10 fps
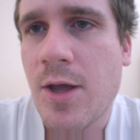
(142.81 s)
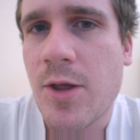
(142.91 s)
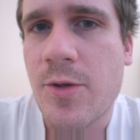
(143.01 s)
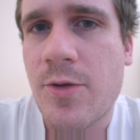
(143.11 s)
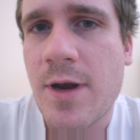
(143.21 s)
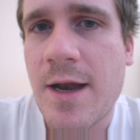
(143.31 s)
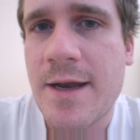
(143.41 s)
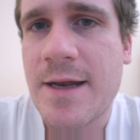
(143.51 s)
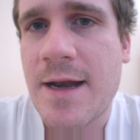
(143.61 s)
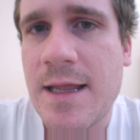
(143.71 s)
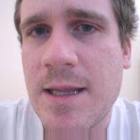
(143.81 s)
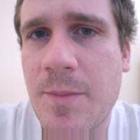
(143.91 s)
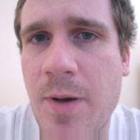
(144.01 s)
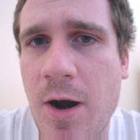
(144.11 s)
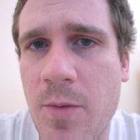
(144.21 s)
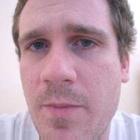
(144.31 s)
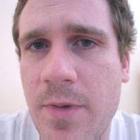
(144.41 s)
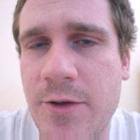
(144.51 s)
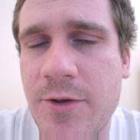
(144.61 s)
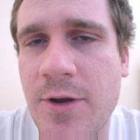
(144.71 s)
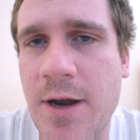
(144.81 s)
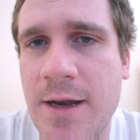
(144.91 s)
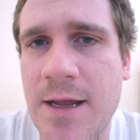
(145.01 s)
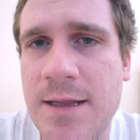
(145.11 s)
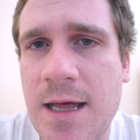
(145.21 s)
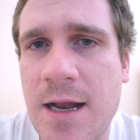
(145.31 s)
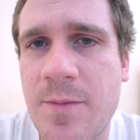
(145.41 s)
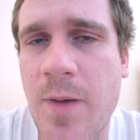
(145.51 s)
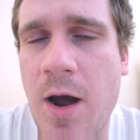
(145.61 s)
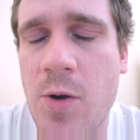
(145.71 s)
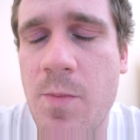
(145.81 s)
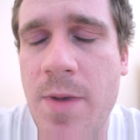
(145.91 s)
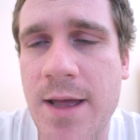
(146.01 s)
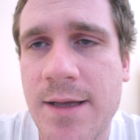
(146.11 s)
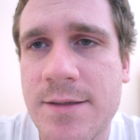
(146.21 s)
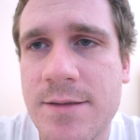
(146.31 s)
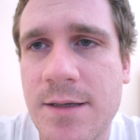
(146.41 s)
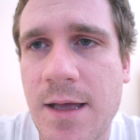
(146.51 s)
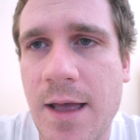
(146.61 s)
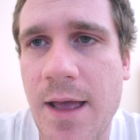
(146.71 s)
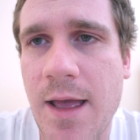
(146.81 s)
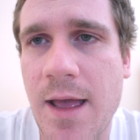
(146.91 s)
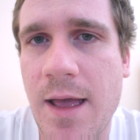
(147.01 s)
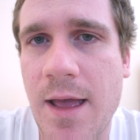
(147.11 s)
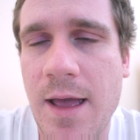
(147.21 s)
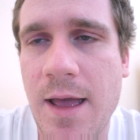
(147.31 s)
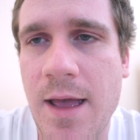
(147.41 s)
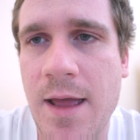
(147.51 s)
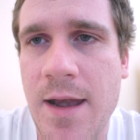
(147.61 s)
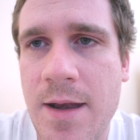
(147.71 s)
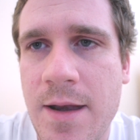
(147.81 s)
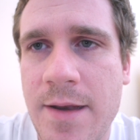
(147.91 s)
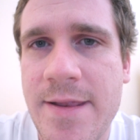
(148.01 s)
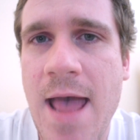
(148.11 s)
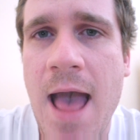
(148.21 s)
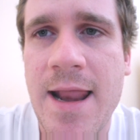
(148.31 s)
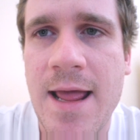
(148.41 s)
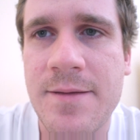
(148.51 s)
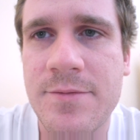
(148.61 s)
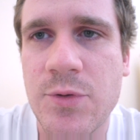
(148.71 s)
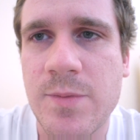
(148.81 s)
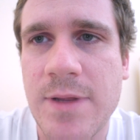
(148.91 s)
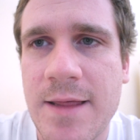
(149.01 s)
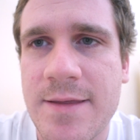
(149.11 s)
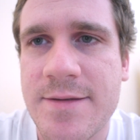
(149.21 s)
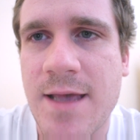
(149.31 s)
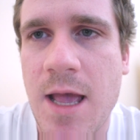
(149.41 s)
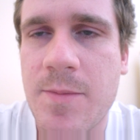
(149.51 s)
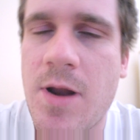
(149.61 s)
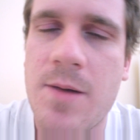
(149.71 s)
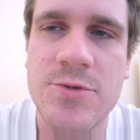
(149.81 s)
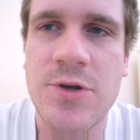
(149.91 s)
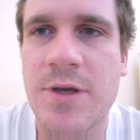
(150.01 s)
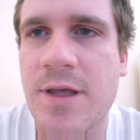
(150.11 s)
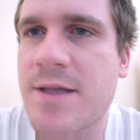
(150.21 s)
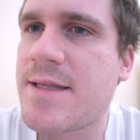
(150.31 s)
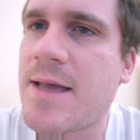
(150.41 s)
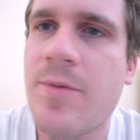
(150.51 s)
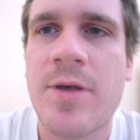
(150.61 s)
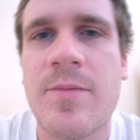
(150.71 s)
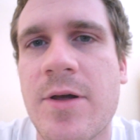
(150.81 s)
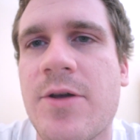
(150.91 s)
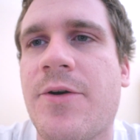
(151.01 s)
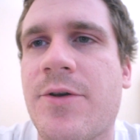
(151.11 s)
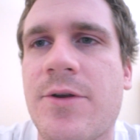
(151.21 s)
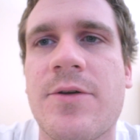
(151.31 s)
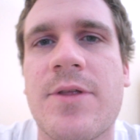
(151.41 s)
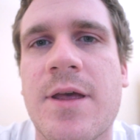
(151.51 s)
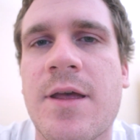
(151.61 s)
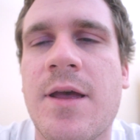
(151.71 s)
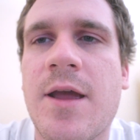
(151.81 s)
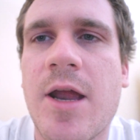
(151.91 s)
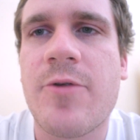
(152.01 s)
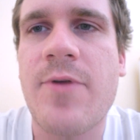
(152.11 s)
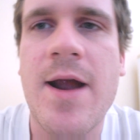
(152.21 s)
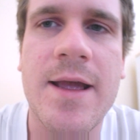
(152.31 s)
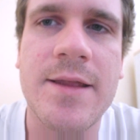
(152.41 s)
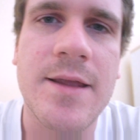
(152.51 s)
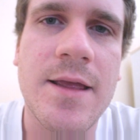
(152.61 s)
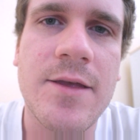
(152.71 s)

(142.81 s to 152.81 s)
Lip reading: You're gonna need a lot of power banks and data to play this game. No, I'm joking. It's like Pokemon Go, you know, the grind.